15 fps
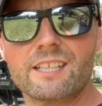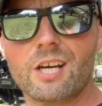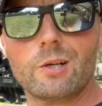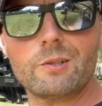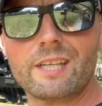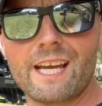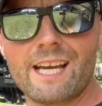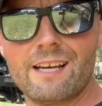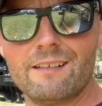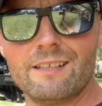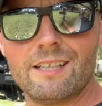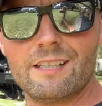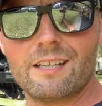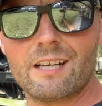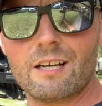go down
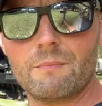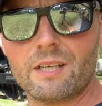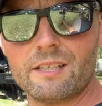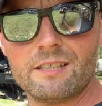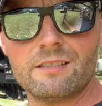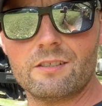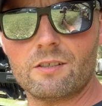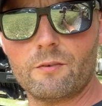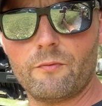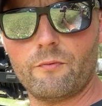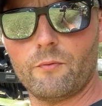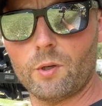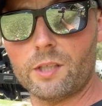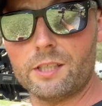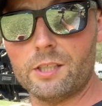unless you're fully